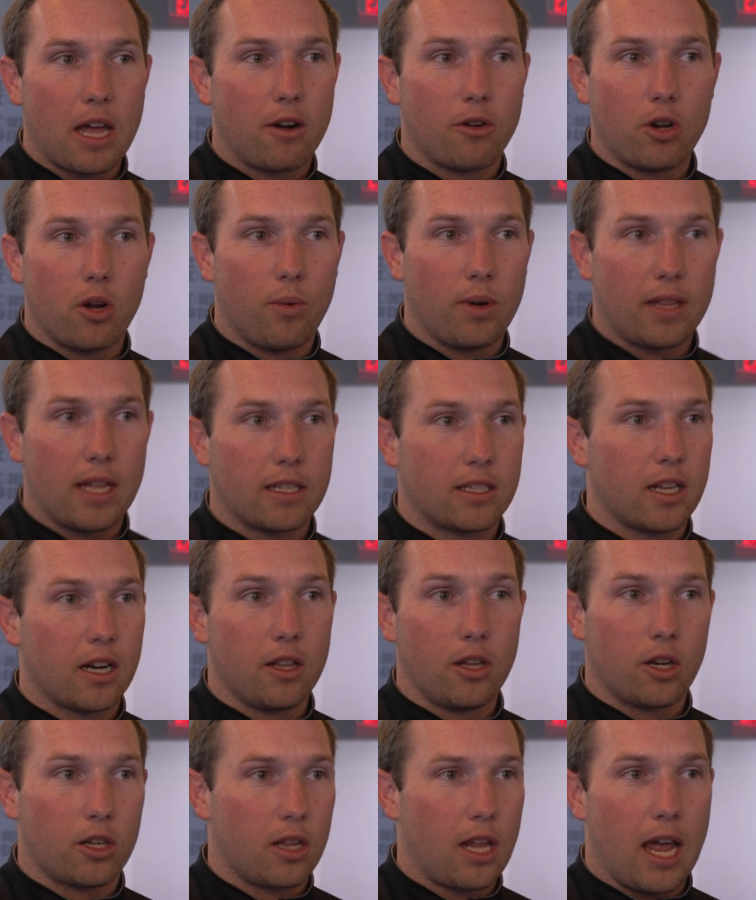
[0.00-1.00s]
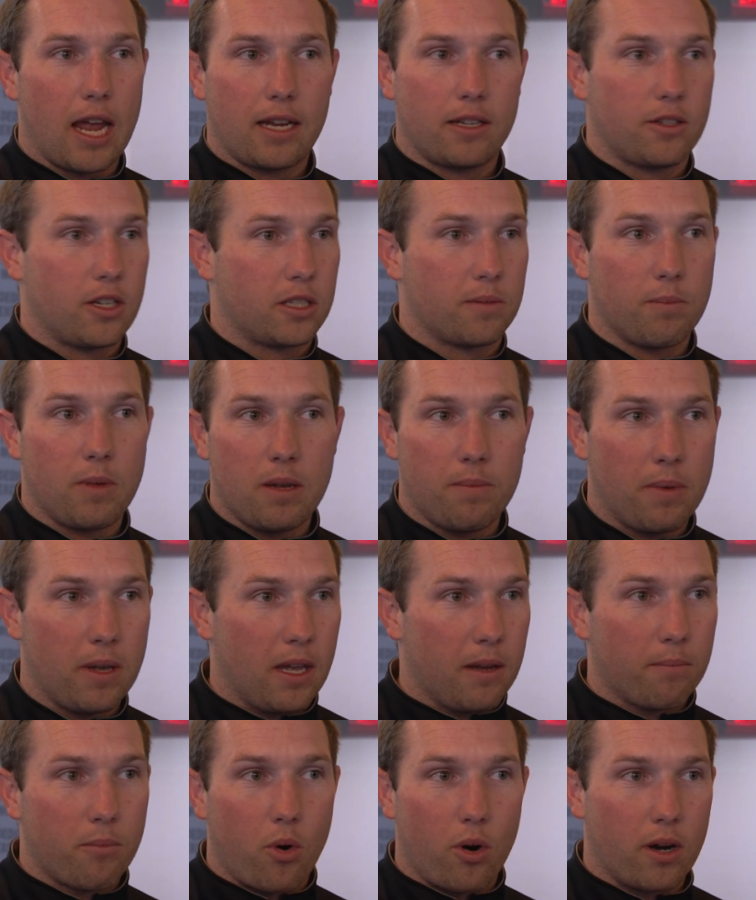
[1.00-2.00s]
I don't know what that's going to look like. Just me
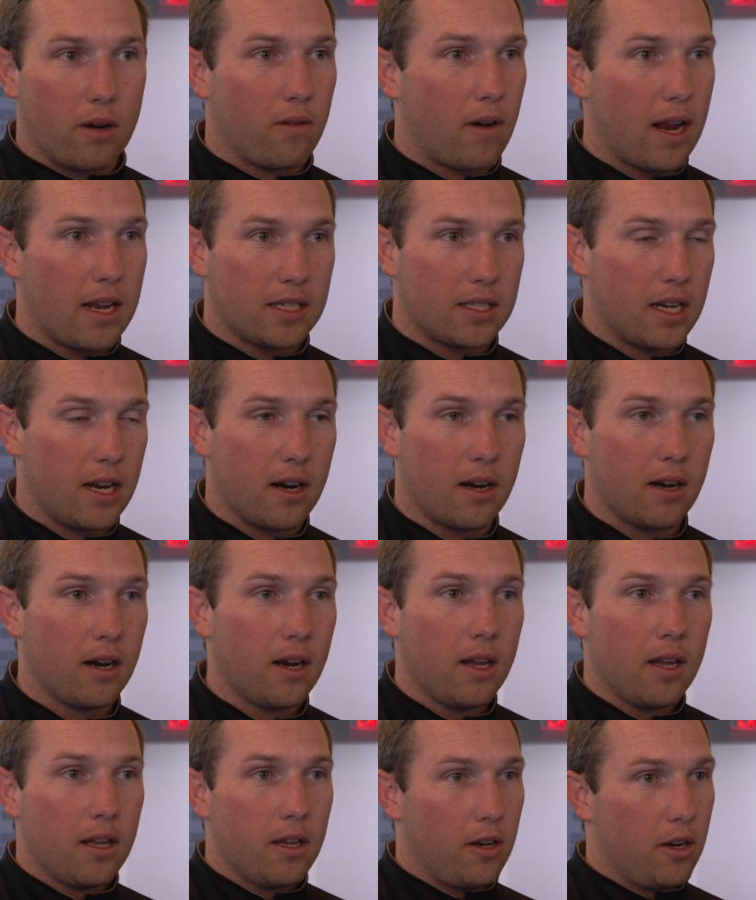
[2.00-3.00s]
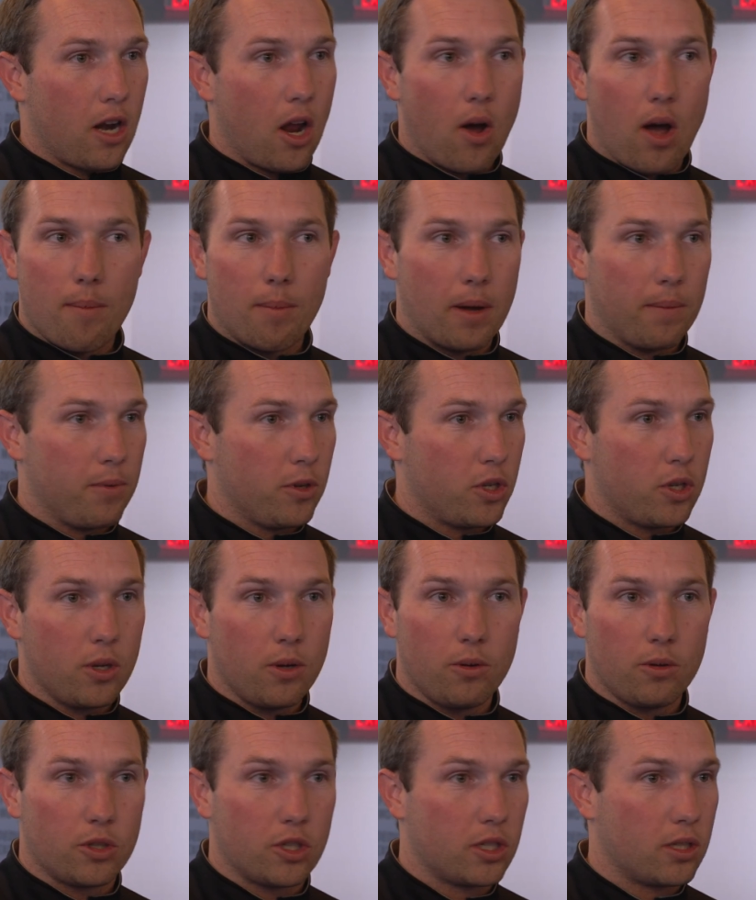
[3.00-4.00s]
being born and raised here, you know, I'm a
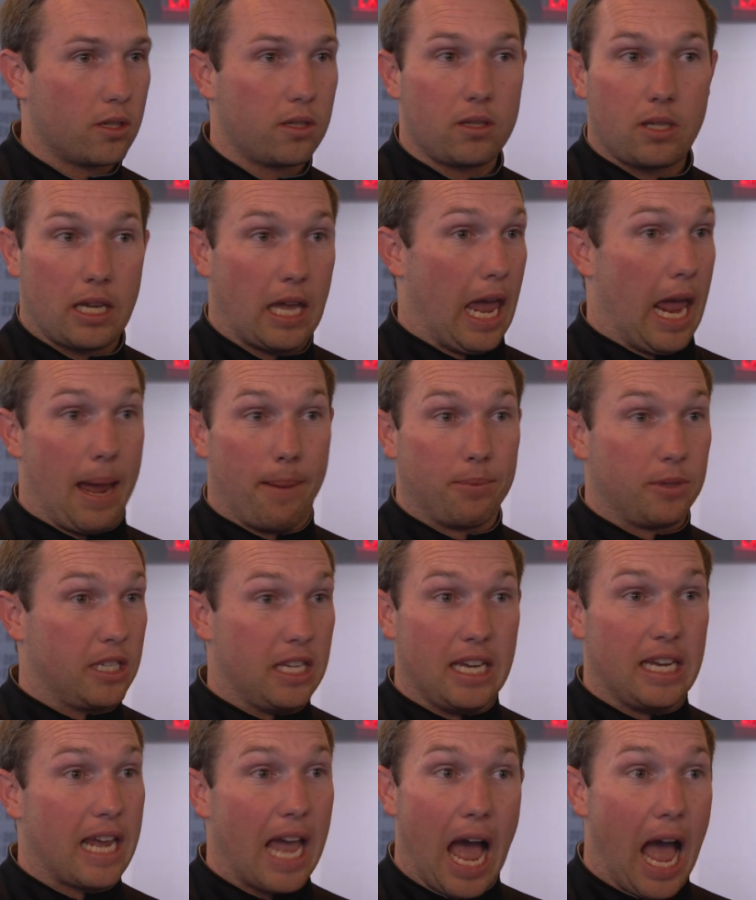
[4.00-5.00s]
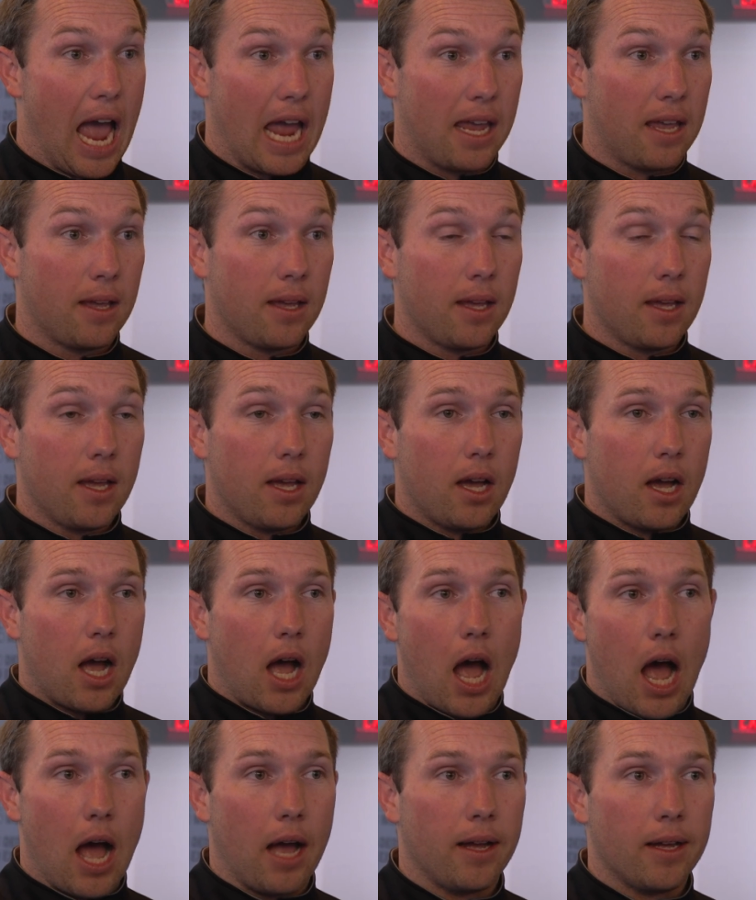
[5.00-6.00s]
huge camp tee guy.
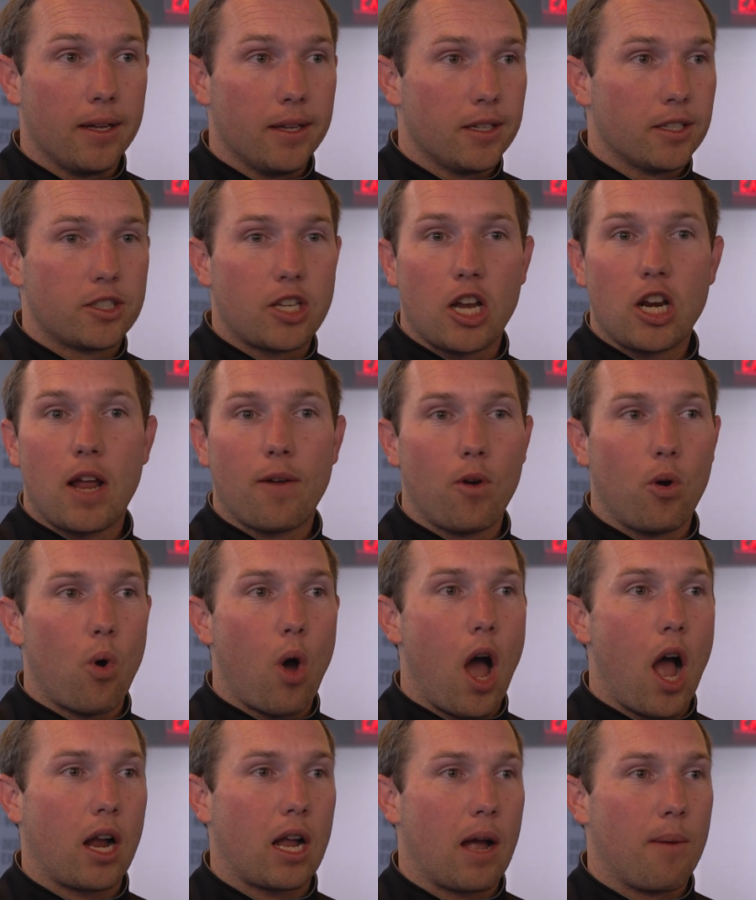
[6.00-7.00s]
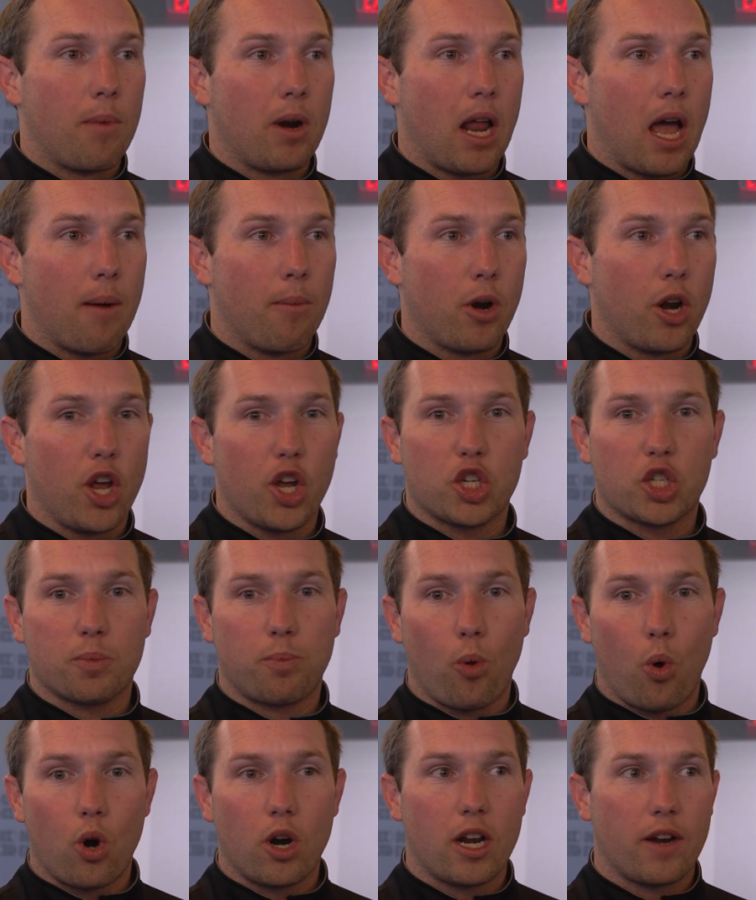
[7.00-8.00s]
Sun Devil walk, I'm gonna
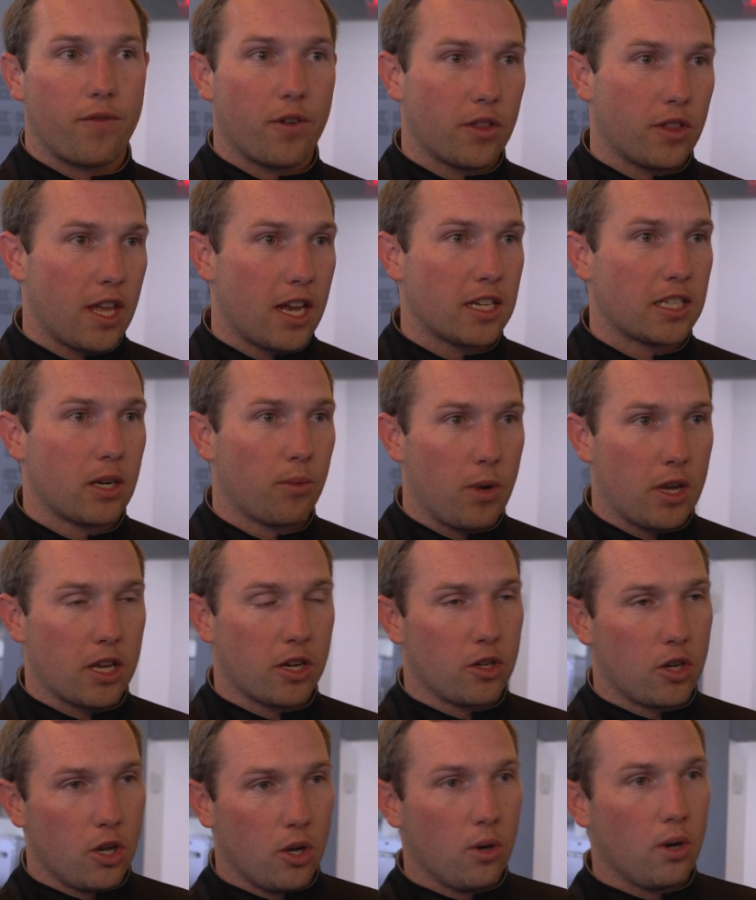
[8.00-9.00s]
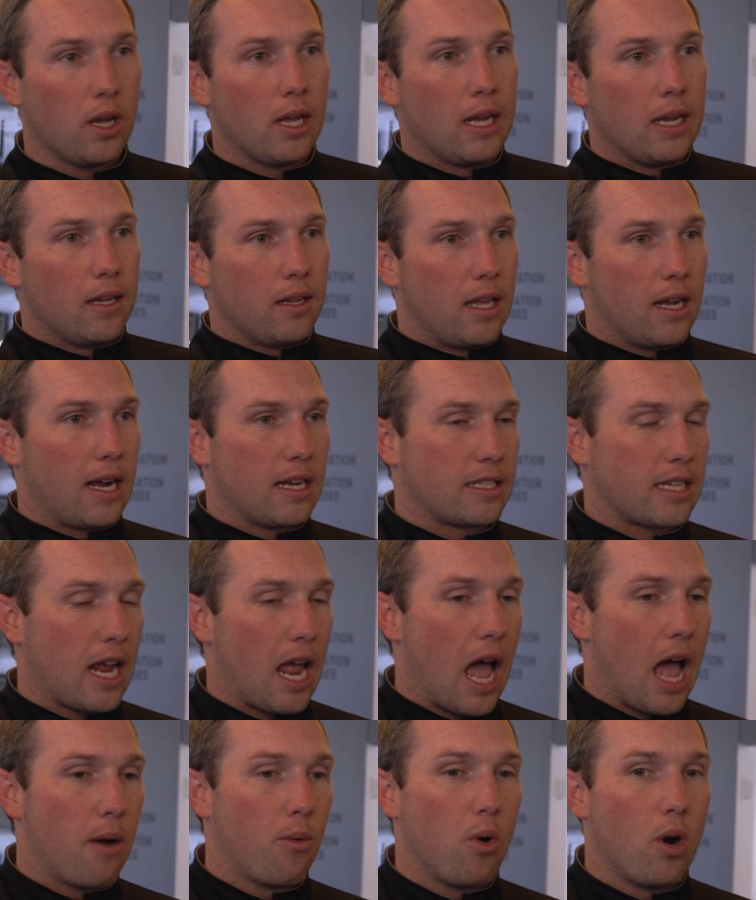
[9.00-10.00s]
explore different things that we can do. Like I say,
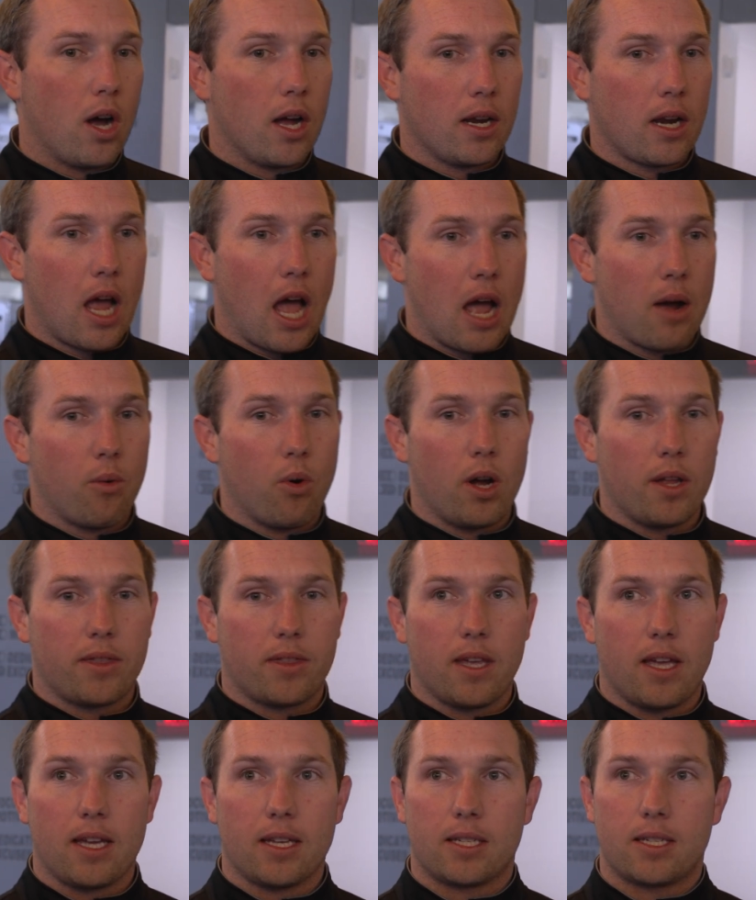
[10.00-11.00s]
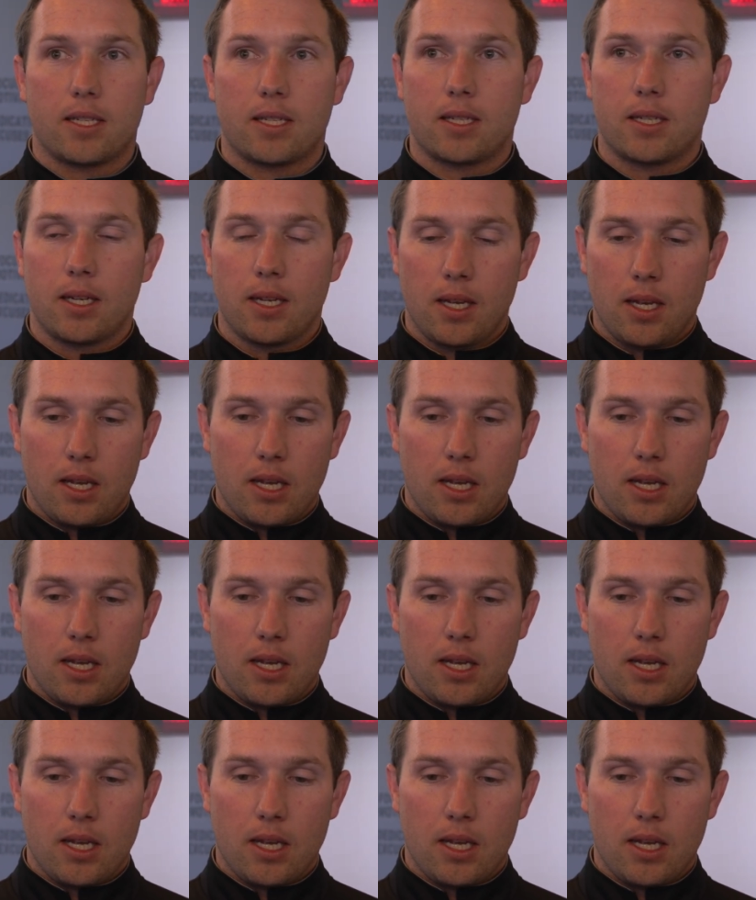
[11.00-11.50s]
I want this